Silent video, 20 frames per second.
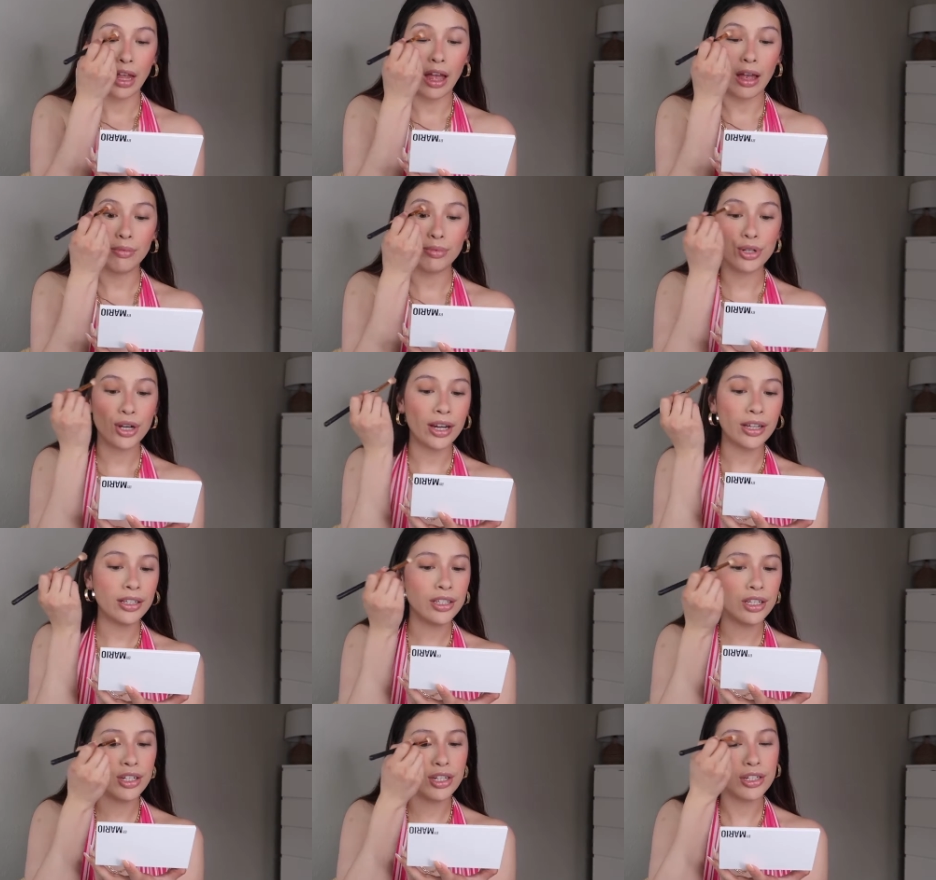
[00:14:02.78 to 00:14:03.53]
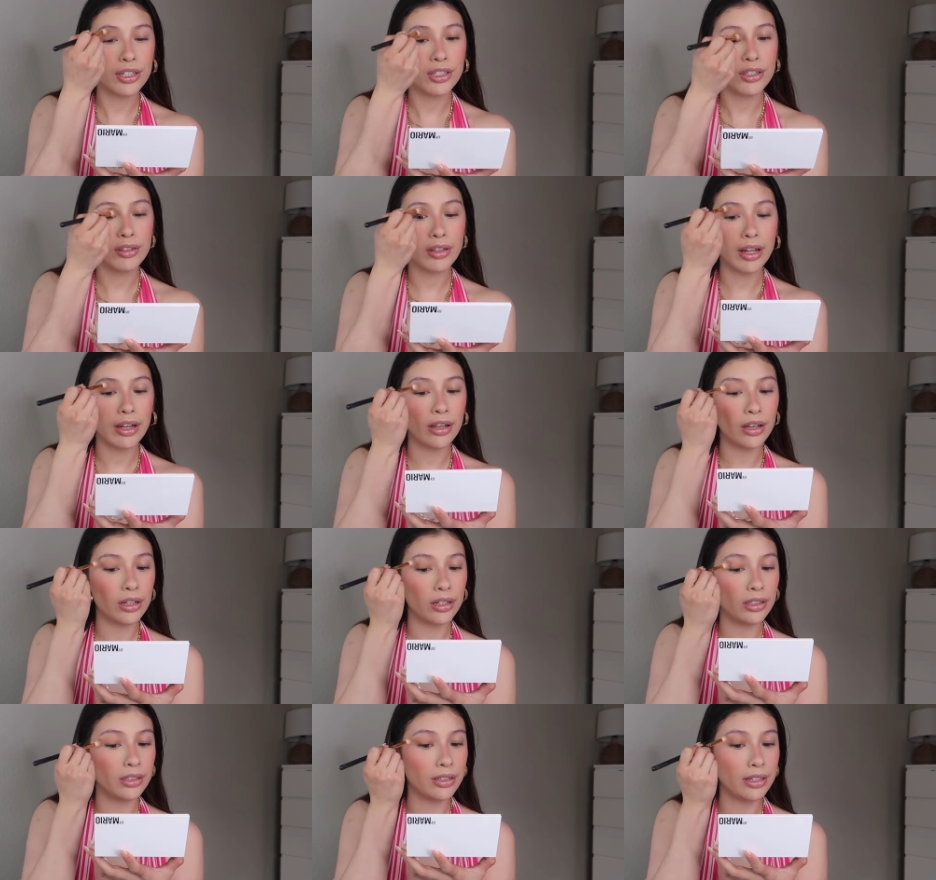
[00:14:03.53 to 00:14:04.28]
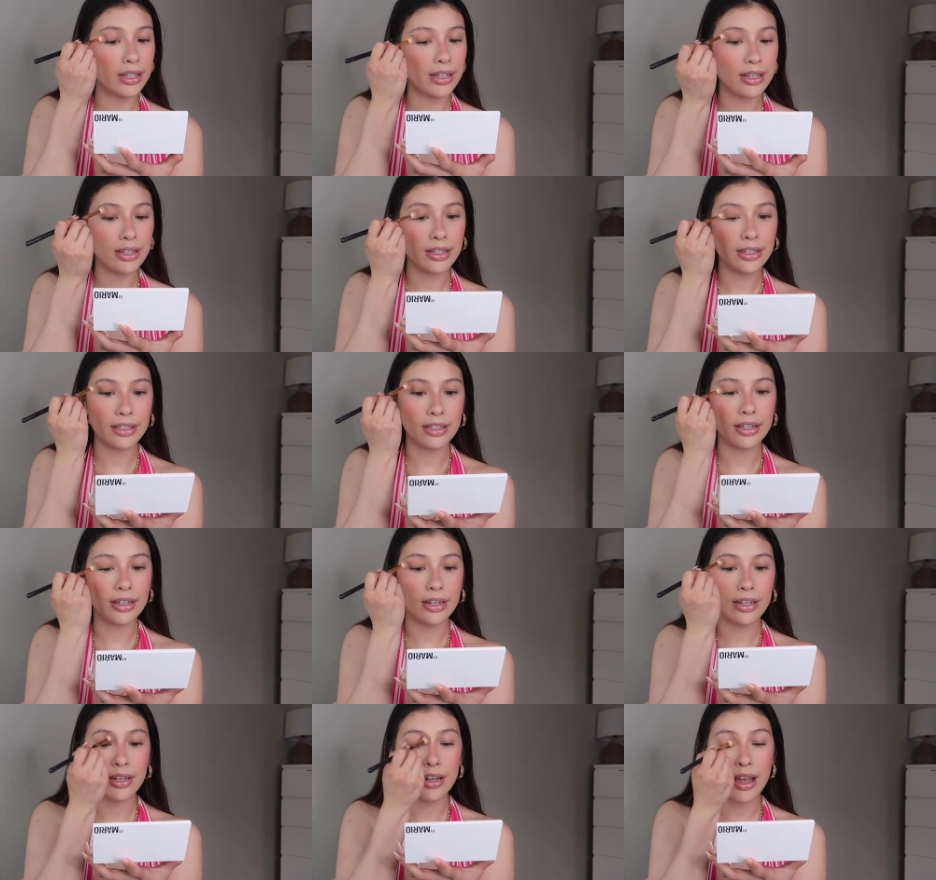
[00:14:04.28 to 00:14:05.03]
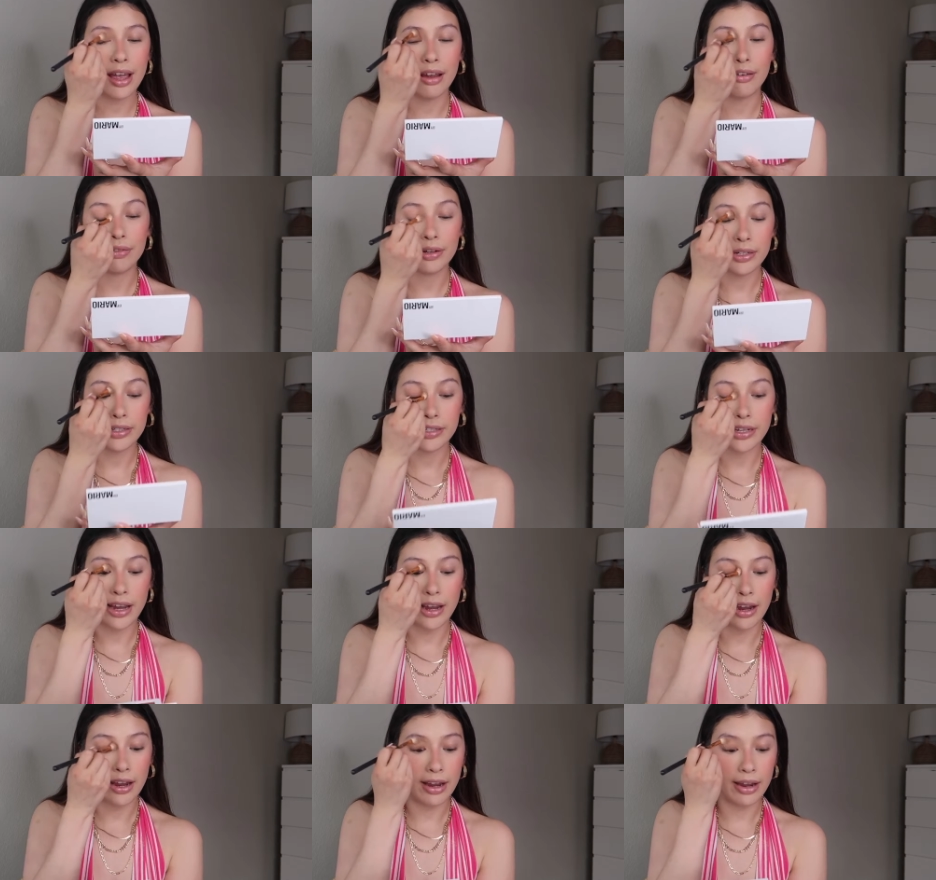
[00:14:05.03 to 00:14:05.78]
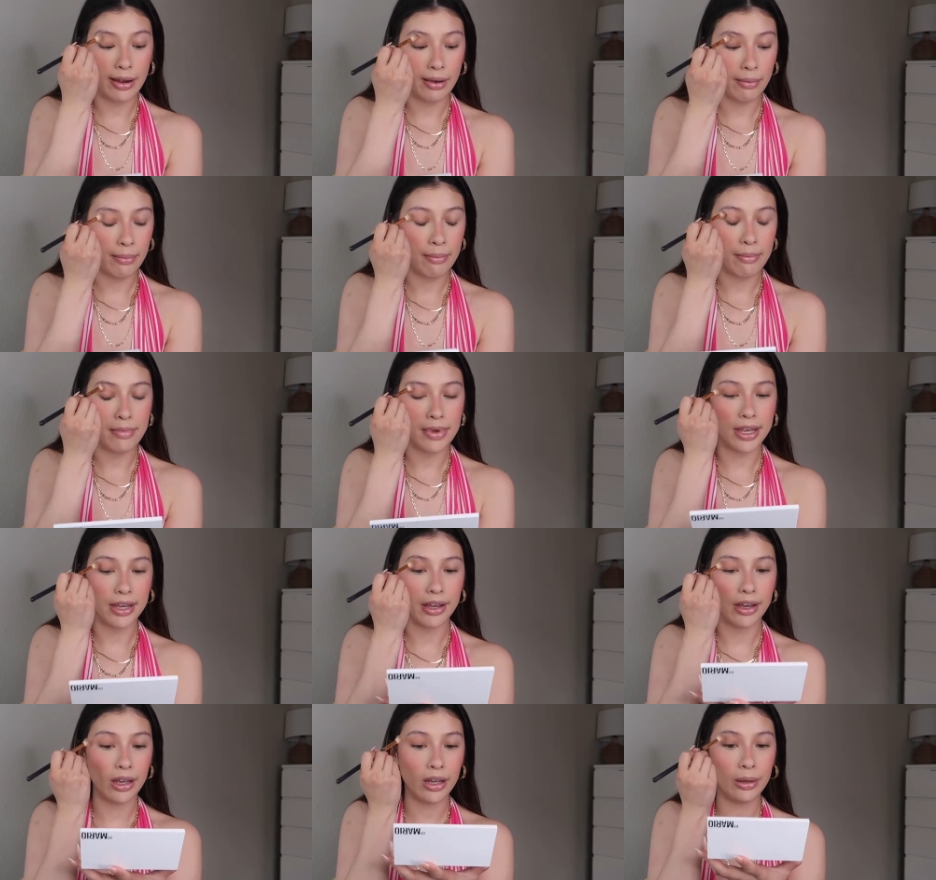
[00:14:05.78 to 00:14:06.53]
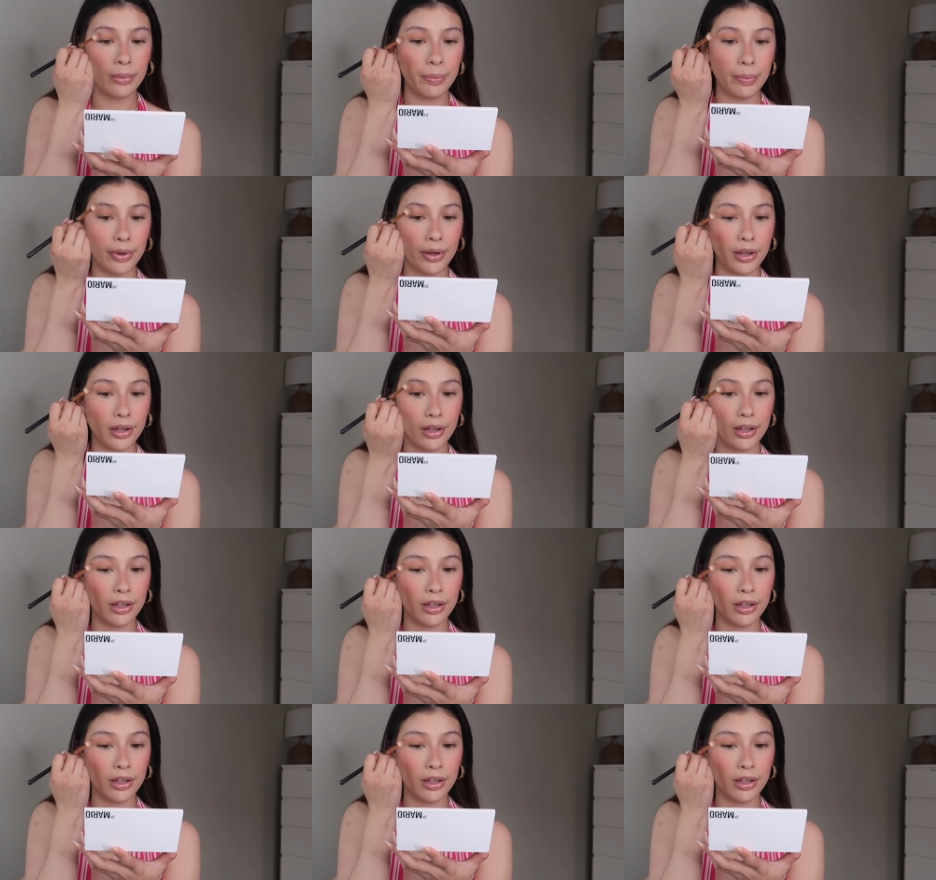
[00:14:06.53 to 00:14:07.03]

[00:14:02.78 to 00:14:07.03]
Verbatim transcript: I'm trying to just do like an easy everyday makeup